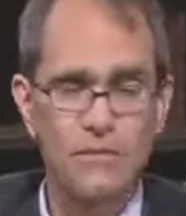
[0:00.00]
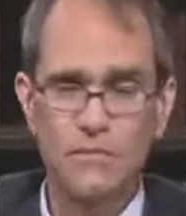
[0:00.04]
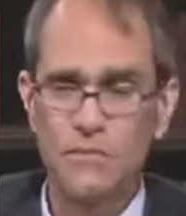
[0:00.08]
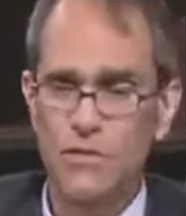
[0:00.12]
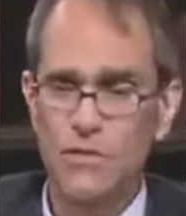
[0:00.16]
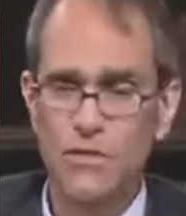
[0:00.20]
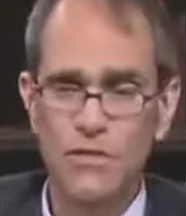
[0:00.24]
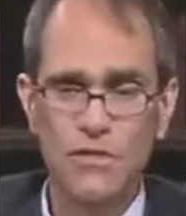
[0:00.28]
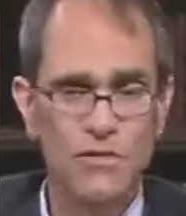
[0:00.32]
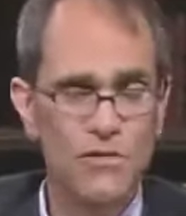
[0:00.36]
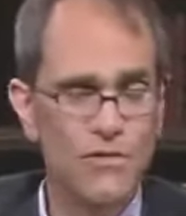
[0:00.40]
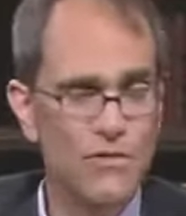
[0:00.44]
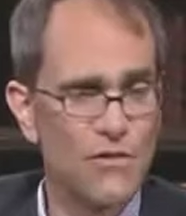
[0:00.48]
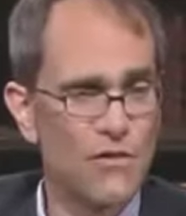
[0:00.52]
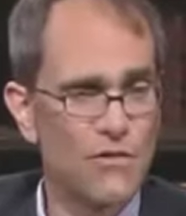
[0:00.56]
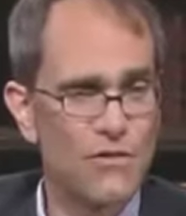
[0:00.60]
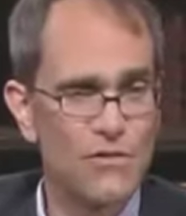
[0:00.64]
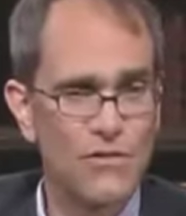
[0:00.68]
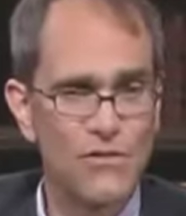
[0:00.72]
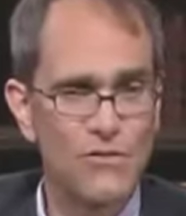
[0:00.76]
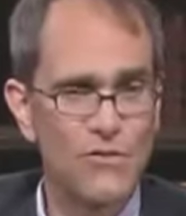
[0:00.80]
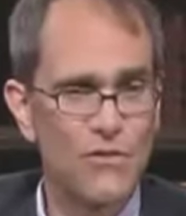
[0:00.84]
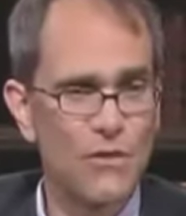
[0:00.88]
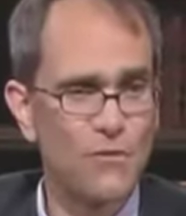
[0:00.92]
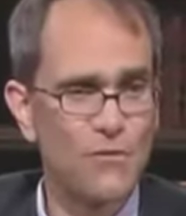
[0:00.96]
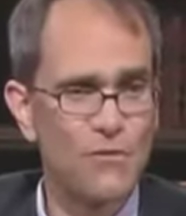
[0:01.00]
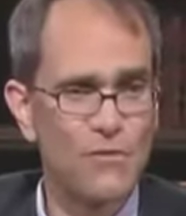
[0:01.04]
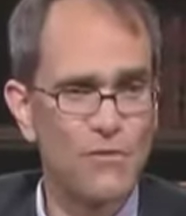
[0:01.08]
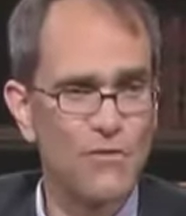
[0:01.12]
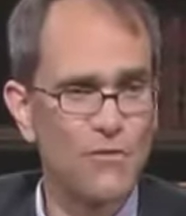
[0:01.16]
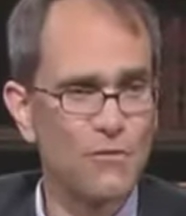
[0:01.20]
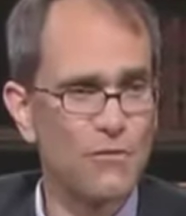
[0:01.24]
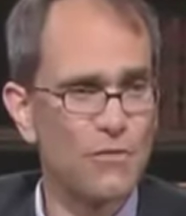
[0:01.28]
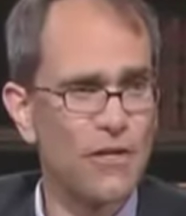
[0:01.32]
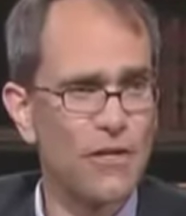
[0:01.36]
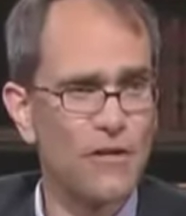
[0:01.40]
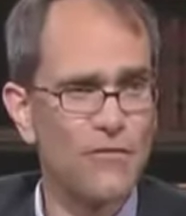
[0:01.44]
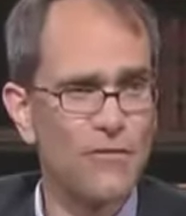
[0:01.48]
You can search the scriptures
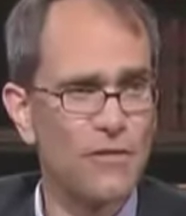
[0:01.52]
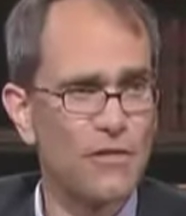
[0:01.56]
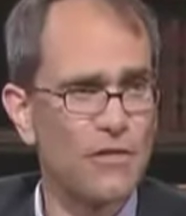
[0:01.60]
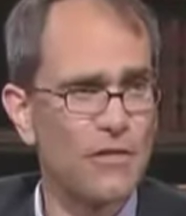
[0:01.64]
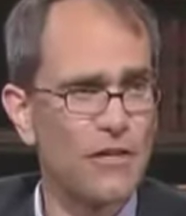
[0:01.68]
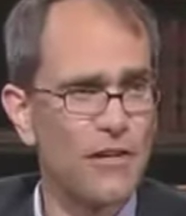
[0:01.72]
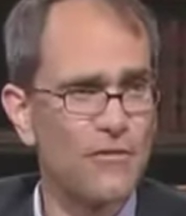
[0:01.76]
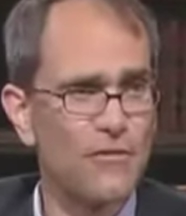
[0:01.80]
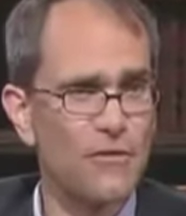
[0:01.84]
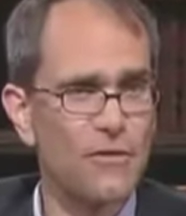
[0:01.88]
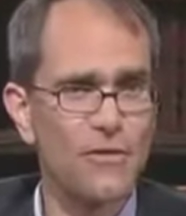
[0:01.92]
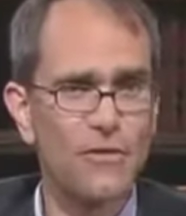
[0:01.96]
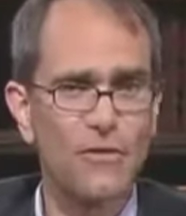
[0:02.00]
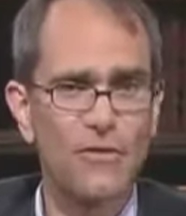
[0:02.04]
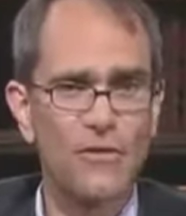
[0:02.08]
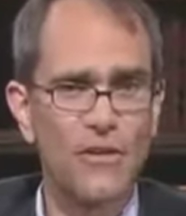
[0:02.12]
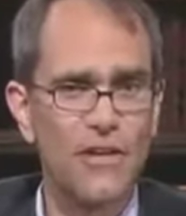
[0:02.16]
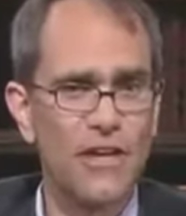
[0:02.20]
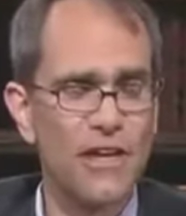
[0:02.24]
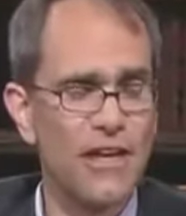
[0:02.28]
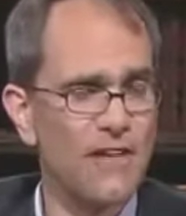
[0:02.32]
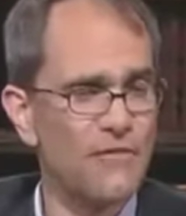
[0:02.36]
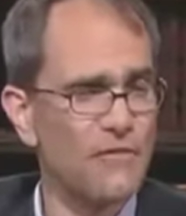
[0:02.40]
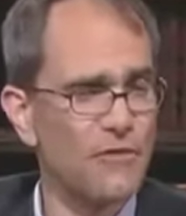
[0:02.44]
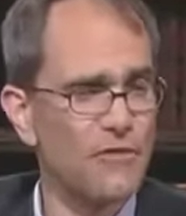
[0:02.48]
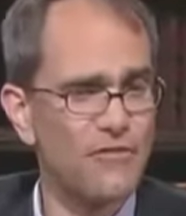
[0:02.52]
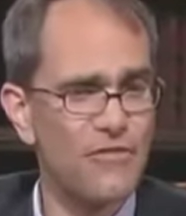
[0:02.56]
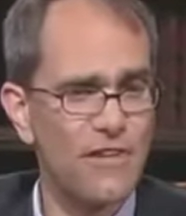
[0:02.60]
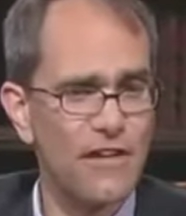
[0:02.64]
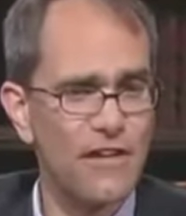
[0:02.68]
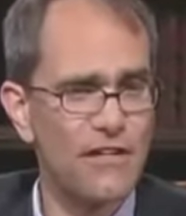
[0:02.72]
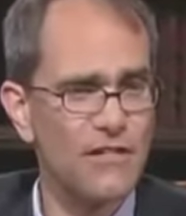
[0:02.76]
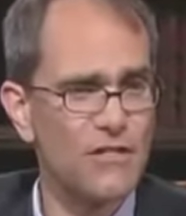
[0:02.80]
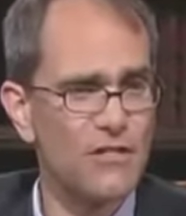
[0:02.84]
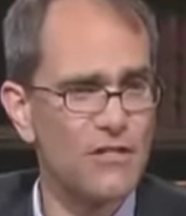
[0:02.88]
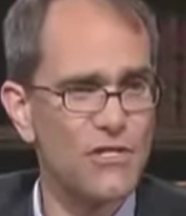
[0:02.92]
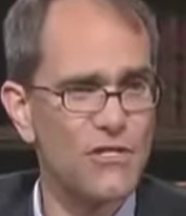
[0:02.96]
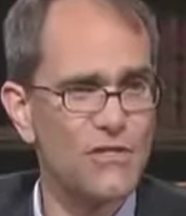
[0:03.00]
from cover to cover. You'll never
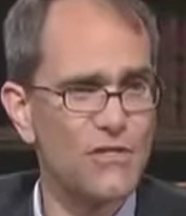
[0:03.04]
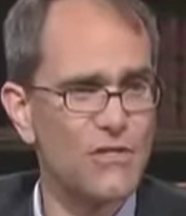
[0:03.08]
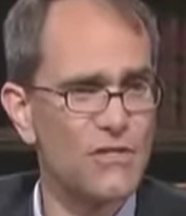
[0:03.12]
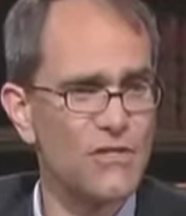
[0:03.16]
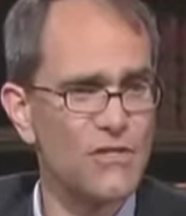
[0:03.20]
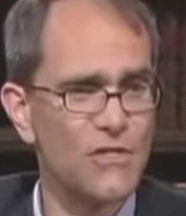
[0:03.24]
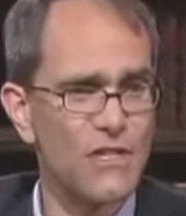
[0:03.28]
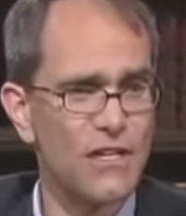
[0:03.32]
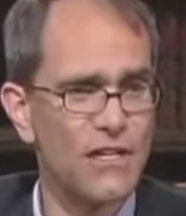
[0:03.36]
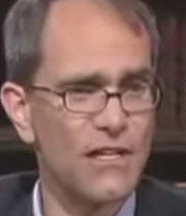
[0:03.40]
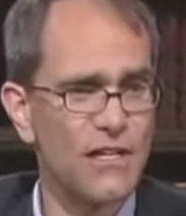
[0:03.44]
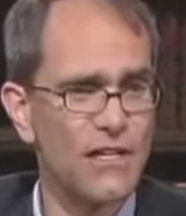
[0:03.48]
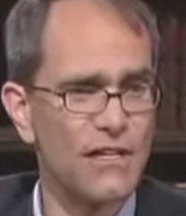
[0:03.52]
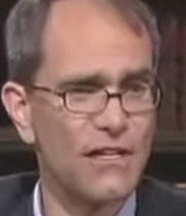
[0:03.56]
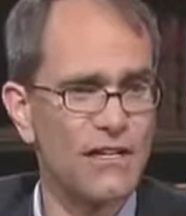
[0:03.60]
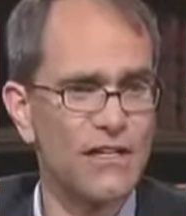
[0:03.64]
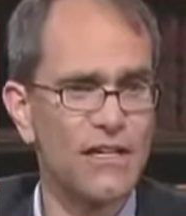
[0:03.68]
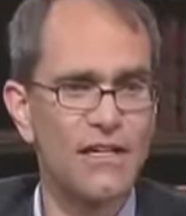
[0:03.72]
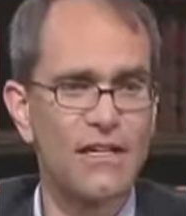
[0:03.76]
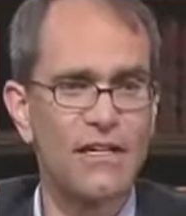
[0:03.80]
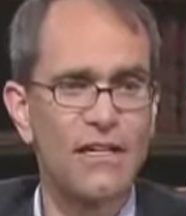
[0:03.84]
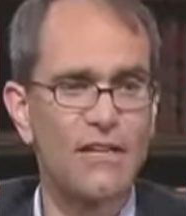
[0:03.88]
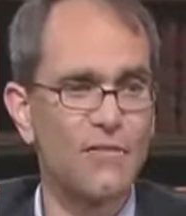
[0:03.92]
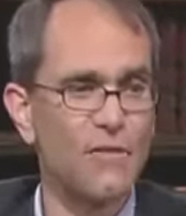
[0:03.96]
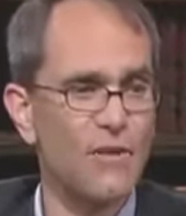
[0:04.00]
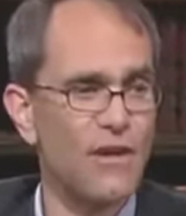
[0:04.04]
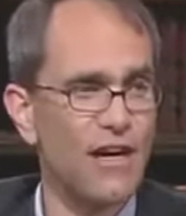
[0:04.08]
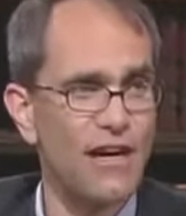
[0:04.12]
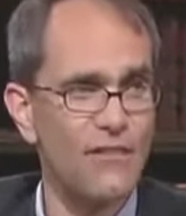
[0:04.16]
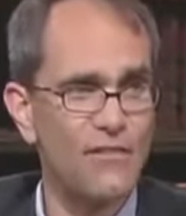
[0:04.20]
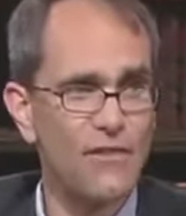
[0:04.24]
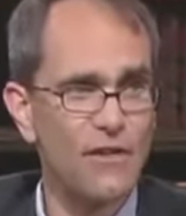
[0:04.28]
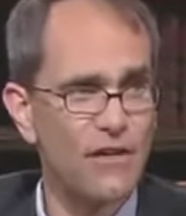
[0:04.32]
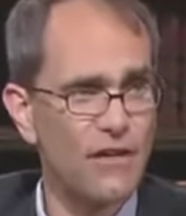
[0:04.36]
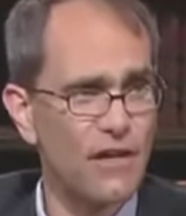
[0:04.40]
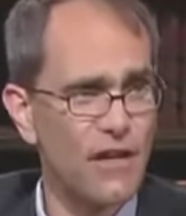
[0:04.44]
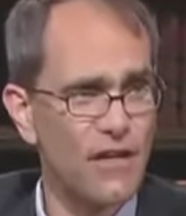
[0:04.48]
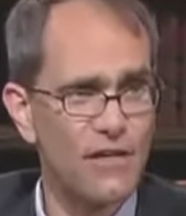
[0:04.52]
find Jesus saying, if you
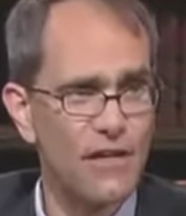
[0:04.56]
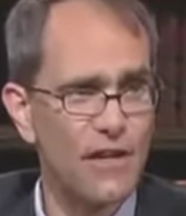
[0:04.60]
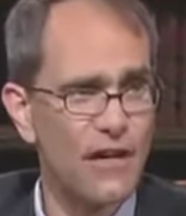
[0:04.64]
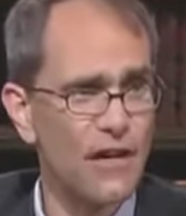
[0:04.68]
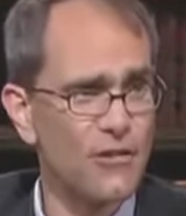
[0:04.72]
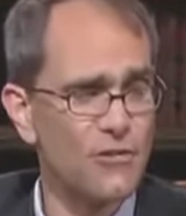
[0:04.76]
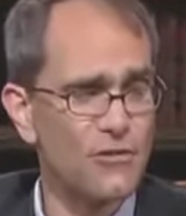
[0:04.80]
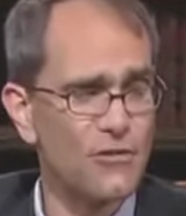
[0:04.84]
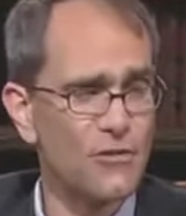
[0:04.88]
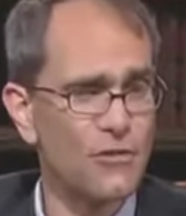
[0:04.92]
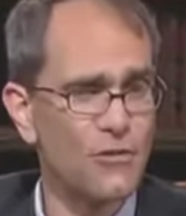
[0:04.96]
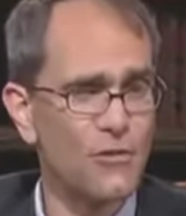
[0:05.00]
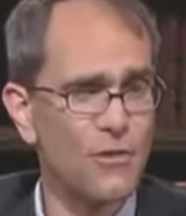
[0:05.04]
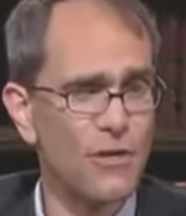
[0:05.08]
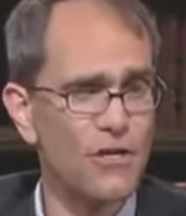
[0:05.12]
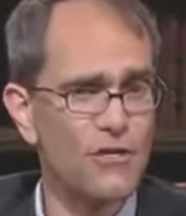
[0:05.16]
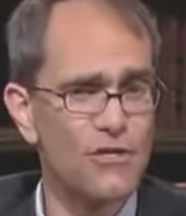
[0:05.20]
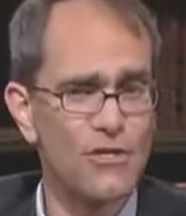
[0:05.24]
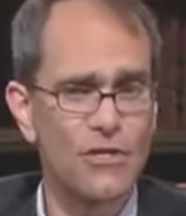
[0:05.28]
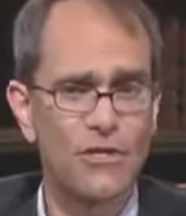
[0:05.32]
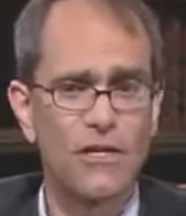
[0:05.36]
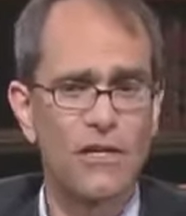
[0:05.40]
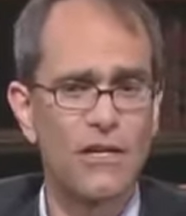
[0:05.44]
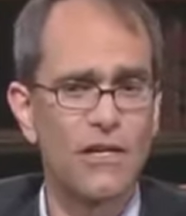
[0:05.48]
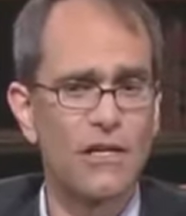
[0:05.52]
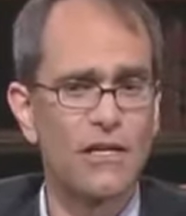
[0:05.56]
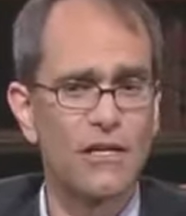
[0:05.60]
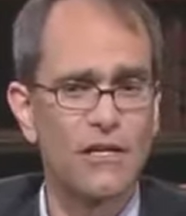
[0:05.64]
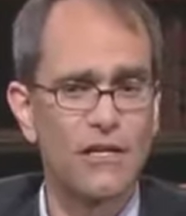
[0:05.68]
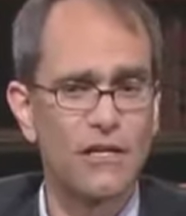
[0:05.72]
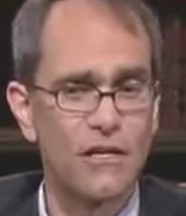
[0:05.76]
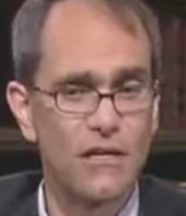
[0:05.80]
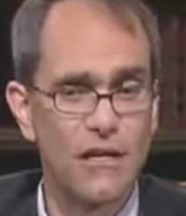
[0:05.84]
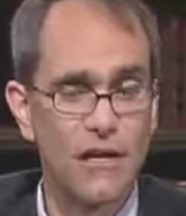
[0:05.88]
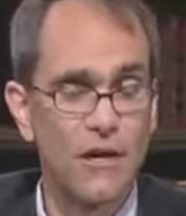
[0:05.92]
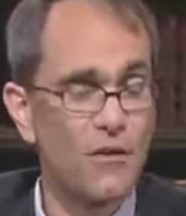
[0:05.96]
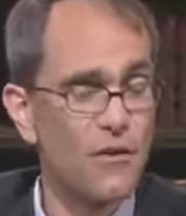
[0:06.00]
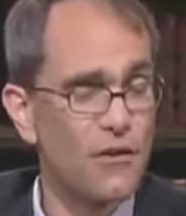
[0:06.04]
have a doctrinal question,
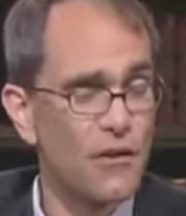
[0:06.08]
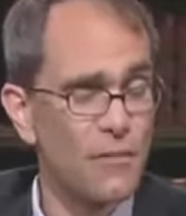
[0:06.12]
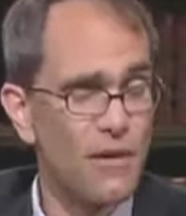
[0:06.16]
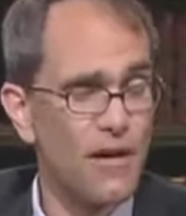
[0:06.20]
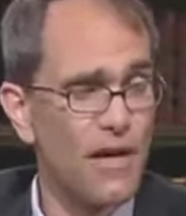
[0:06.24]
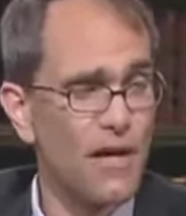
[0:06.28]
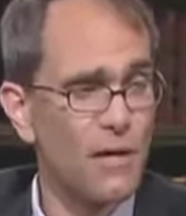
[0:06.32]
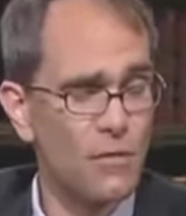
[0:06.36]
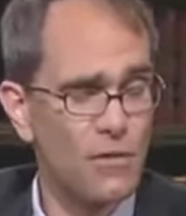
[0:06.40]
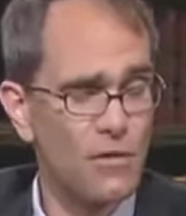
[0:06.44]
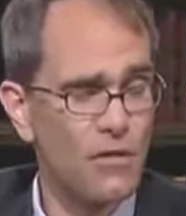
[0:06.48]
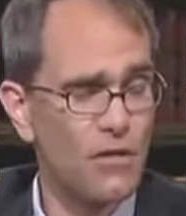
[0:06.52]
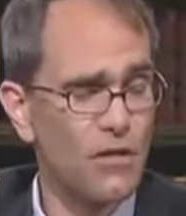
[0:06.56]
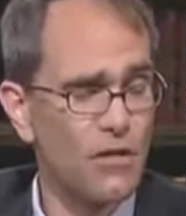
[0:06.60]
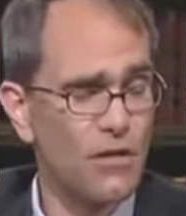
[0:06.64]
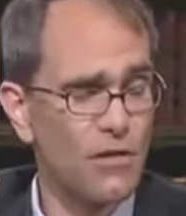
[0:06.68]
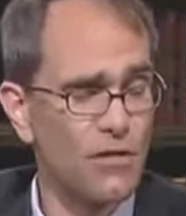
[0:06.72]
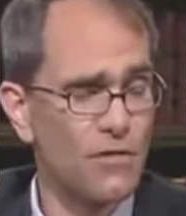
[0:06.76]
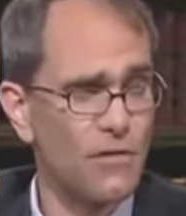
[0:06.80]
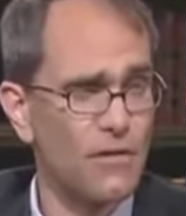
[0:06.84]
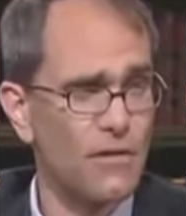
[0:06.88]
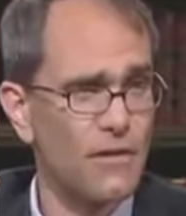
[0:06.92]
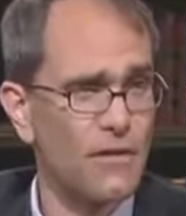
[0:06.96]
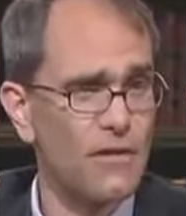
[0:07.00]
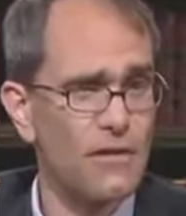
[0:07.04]
go to the Bible alone.